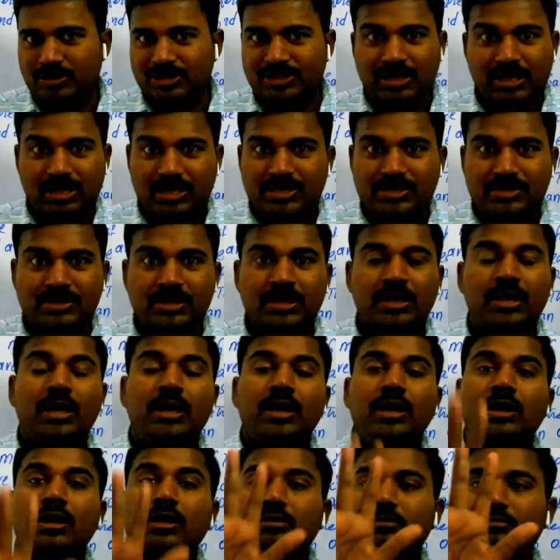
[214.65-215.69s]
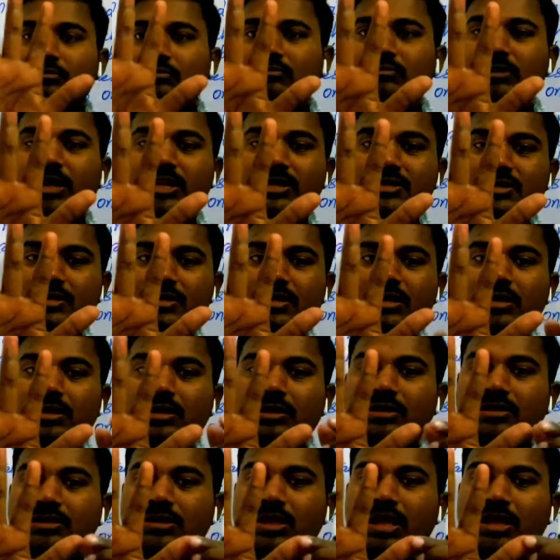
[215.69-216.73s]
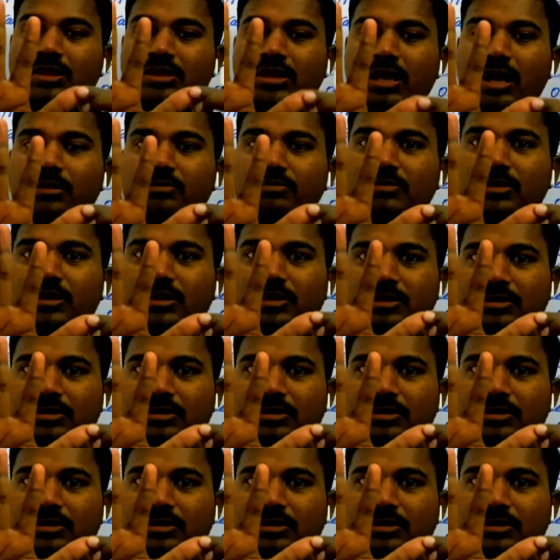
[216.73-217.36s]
That is means the thumb,